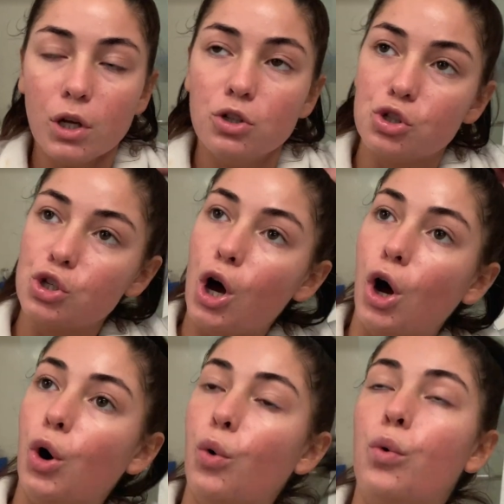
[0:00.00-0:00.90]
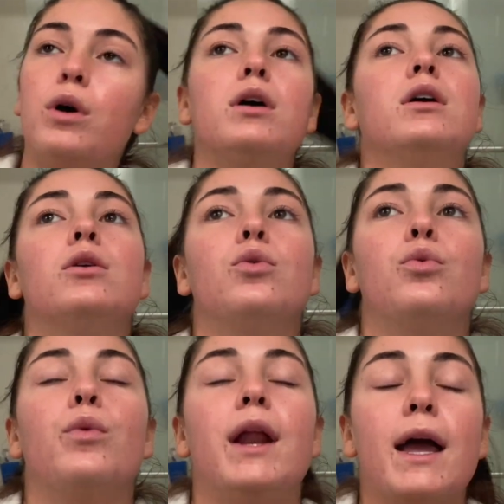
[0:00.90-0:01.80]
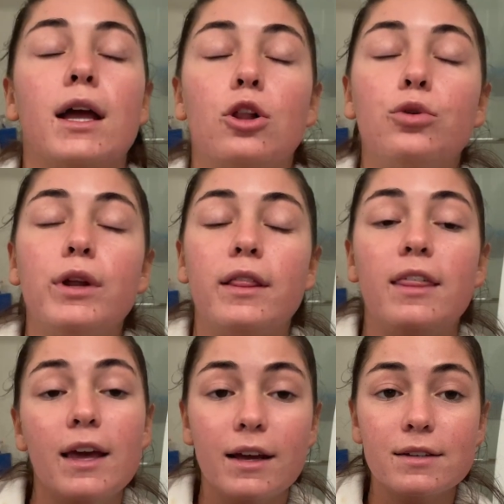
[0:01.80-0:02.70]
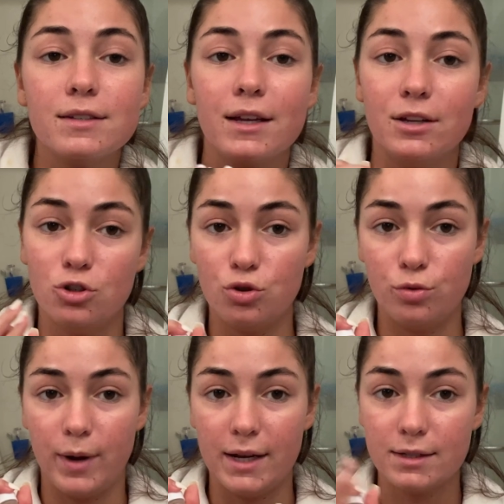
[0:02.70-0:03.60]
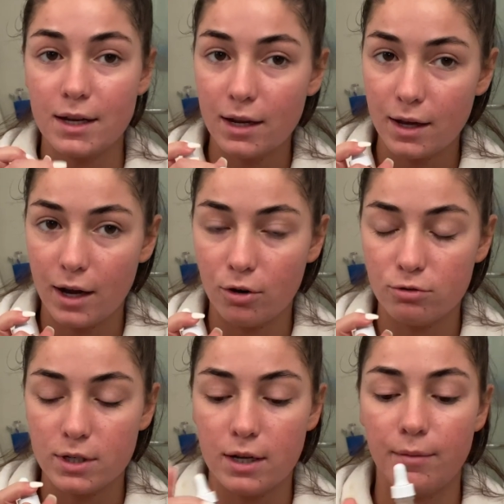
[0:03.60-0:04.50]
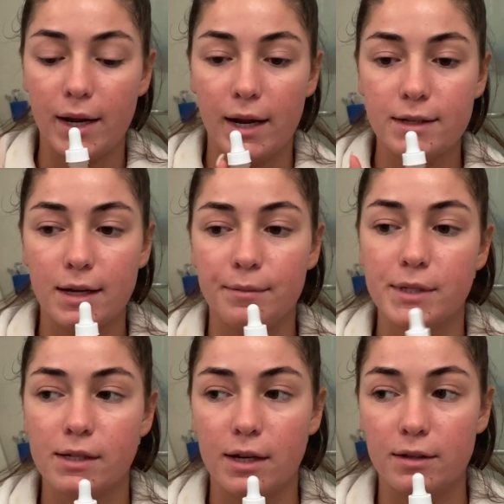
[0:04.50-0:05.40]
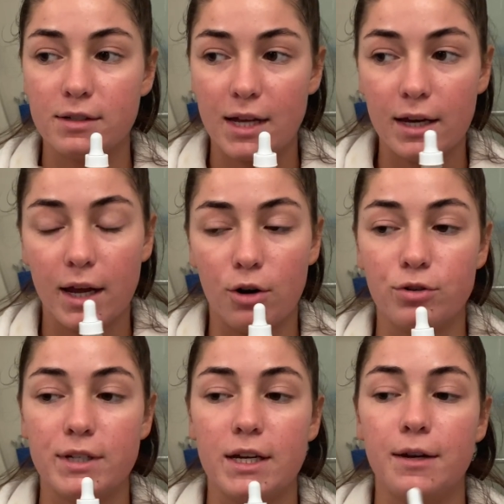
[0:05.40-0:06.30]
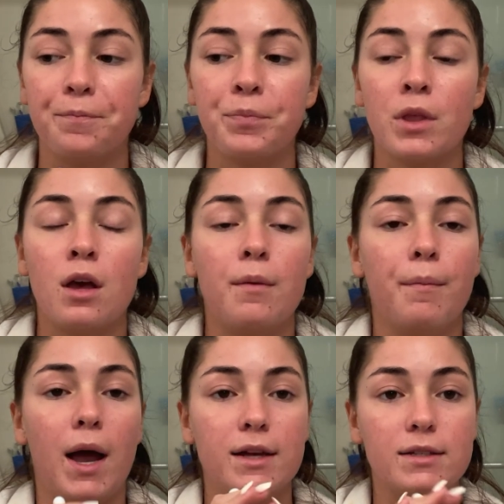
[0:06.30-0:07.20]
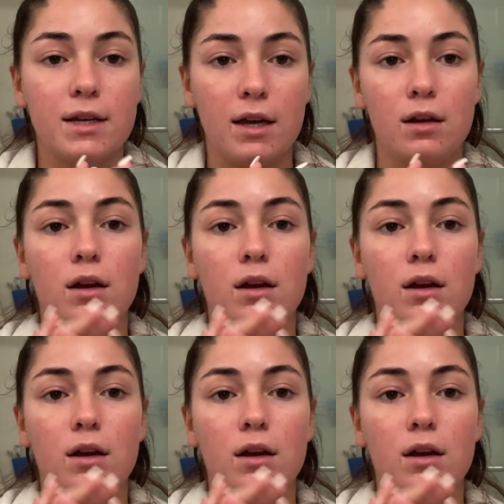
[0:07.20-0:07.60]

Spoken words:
So when I included this into my skincare routine, my nighttime skincare routine, my skin